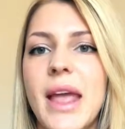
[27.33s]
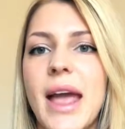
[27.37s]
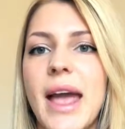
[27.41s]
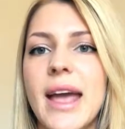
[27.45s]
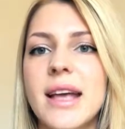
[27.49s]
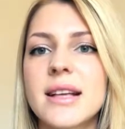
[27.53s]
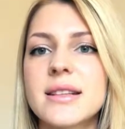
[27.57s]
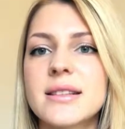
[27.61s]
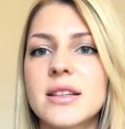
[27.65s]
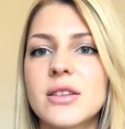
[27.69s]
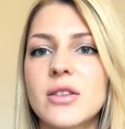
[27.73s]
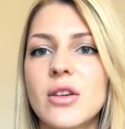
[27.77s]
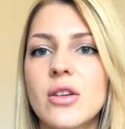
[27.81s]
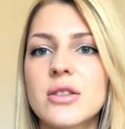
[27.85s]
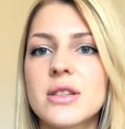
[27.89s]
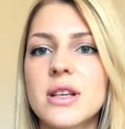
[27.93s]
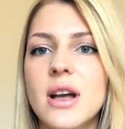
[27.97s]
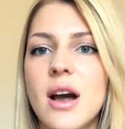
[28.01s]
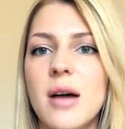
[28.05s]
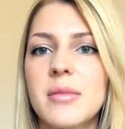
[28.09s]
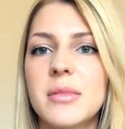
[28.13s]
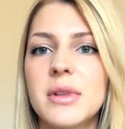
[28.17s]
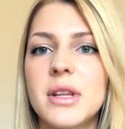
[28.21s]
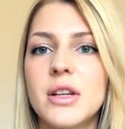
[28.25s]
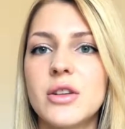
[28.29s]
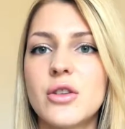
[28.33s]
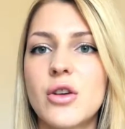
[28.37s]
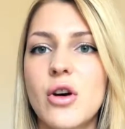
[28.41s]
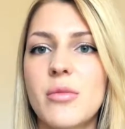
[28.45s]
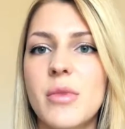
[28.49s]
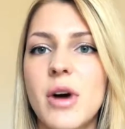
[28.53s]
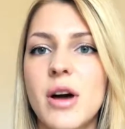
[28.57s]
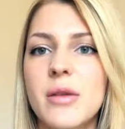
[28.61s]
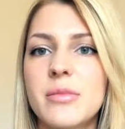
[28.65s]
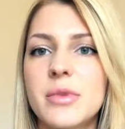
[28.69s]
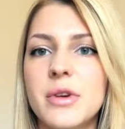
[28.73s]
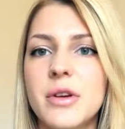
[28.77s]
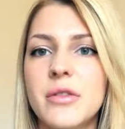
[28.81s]
SEO is commonly
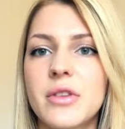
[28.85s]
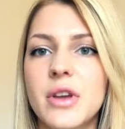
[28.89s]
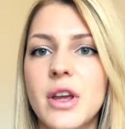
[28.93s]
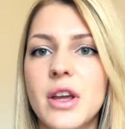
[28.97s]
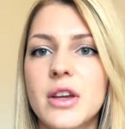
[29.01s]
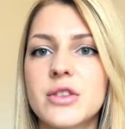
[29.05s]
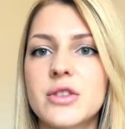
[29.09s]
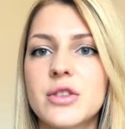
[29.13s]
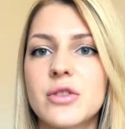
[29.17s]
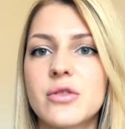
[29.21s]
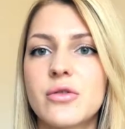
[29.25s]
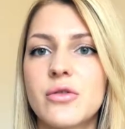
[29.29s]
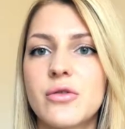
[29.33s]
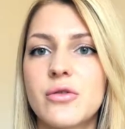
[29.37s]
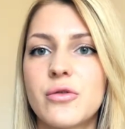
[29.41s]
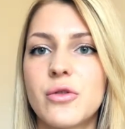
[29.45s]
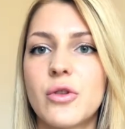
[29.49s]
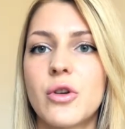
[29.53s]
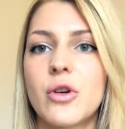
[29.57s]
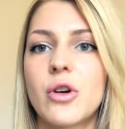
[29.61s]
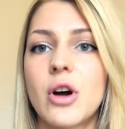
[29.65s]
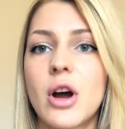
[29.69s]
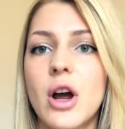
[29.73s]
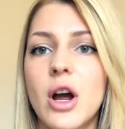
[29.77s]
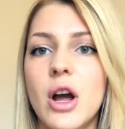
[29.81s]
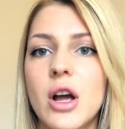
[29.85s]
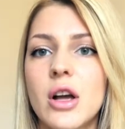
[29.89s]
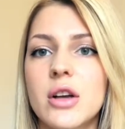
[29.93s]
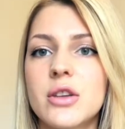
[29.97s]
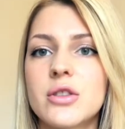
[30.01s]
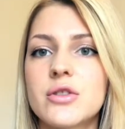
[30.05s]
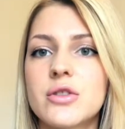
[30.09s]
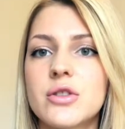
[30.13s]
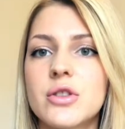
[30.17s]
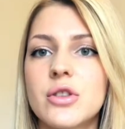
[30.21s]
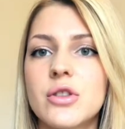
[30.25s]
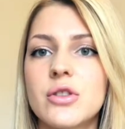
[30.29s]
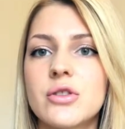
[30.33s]
known abbreviation for
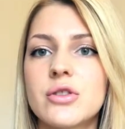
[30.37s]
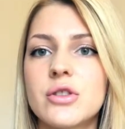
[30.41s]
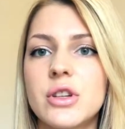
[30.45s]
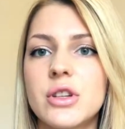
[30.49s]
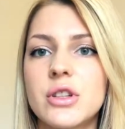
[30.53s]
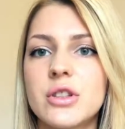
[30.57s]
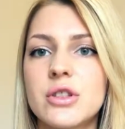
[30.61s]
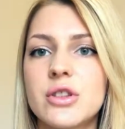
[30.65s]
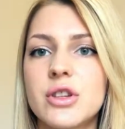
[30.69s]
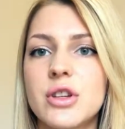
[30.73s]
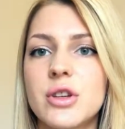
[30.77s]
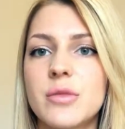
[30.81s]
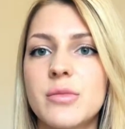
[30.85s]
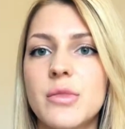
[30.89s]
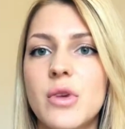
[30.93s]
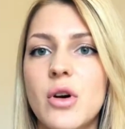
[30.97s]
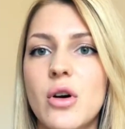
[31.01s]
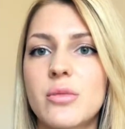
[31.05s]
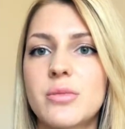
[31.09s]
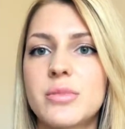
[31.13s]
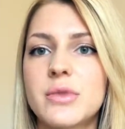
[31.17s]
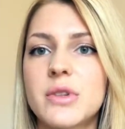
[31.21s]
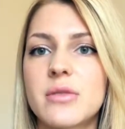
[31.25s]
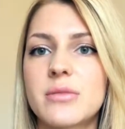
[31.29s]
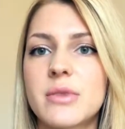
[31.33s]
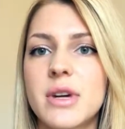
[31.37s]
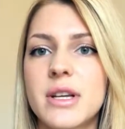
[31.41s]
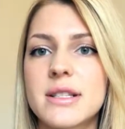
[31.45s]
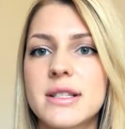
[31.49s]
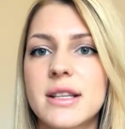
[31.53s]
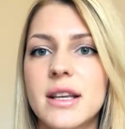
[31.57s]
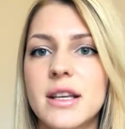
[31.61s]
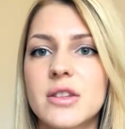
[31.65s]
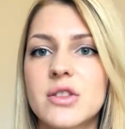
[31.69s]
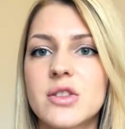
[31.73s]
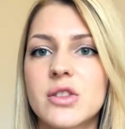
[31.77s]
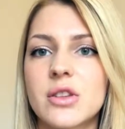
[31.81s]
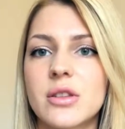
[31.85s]
search engine
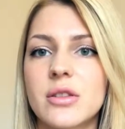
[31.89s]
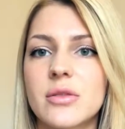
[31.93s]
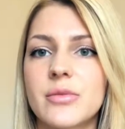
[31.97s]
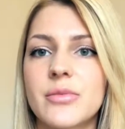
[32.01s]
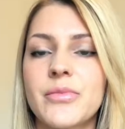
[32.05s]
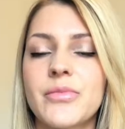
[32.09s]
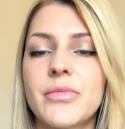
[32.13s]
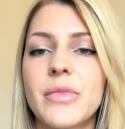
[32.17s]
optimization.